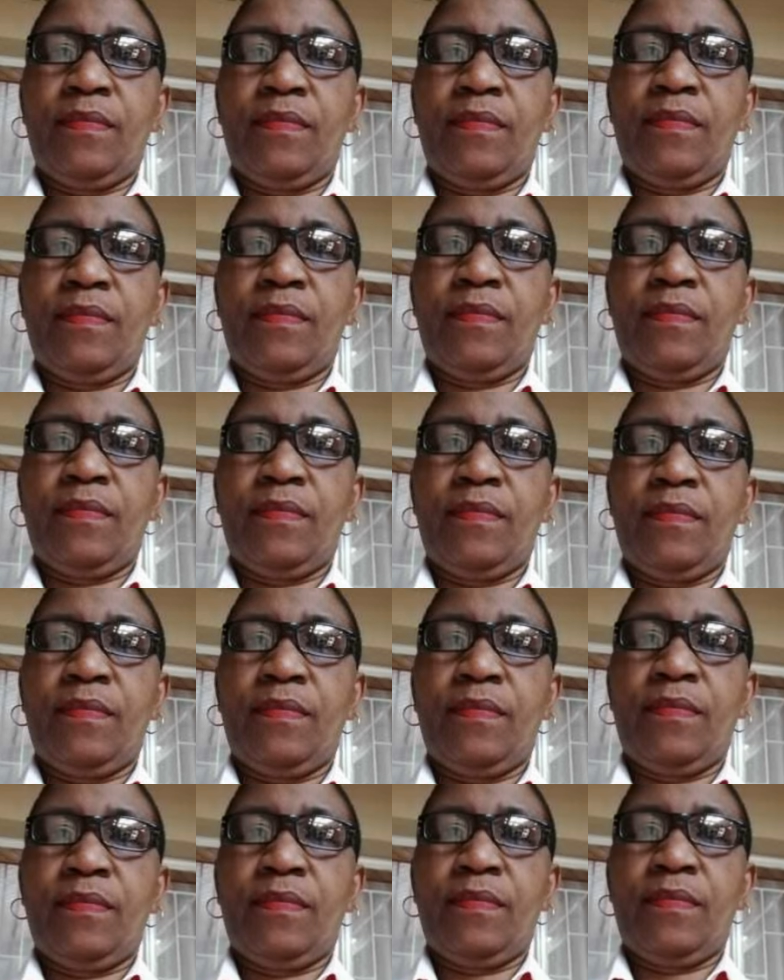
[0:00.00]

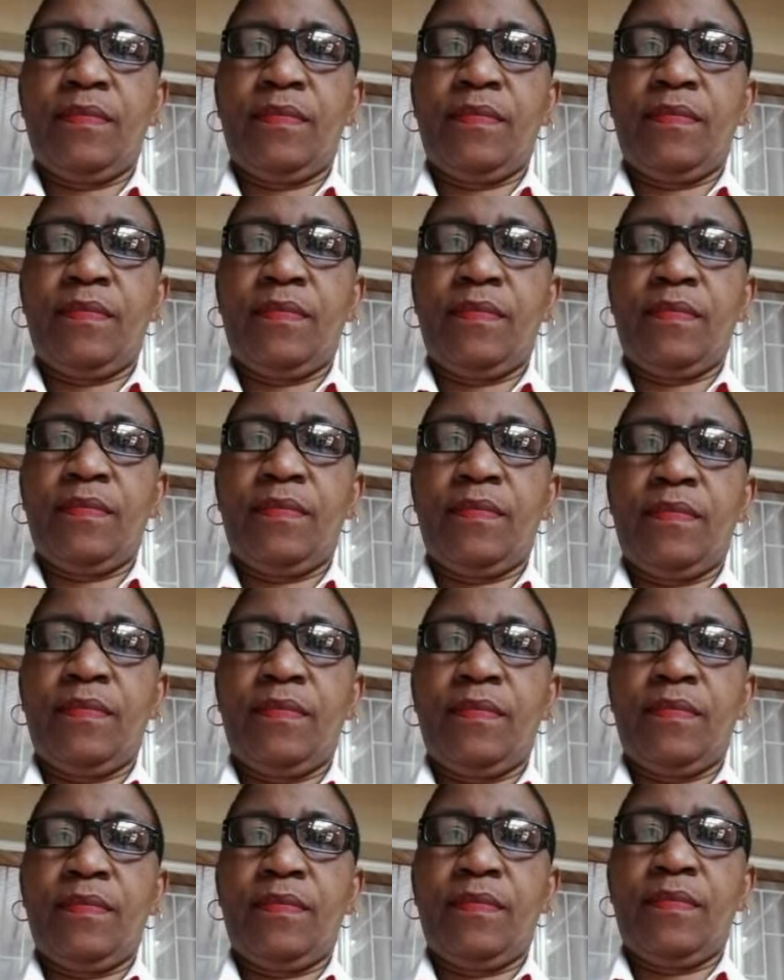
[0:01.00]

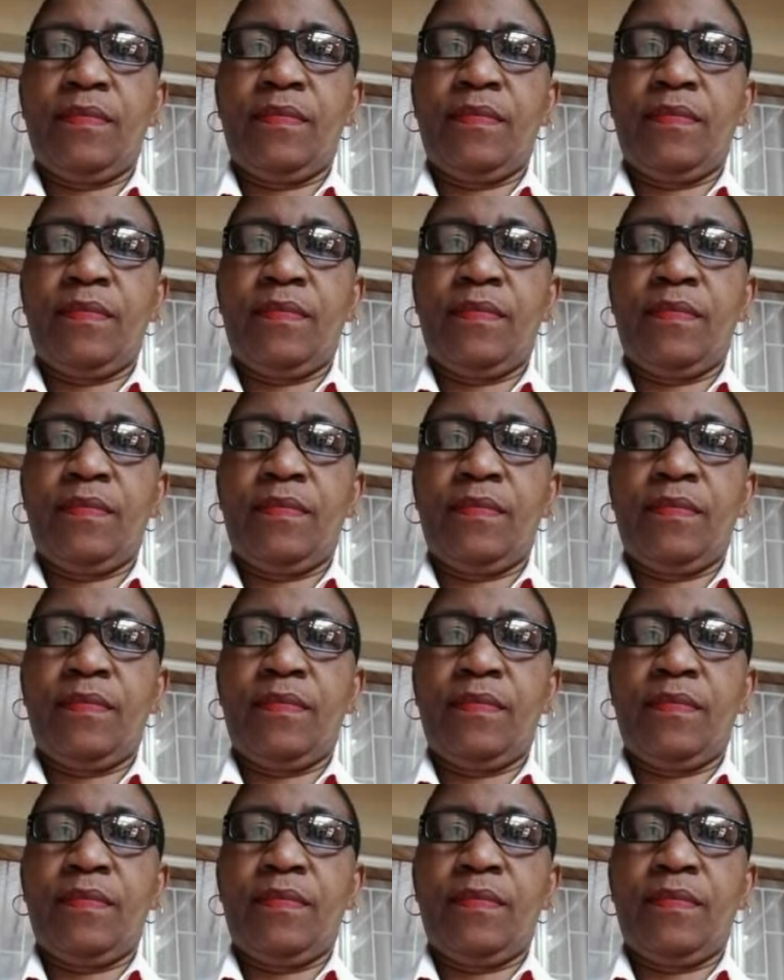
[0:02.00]
Nothing is said.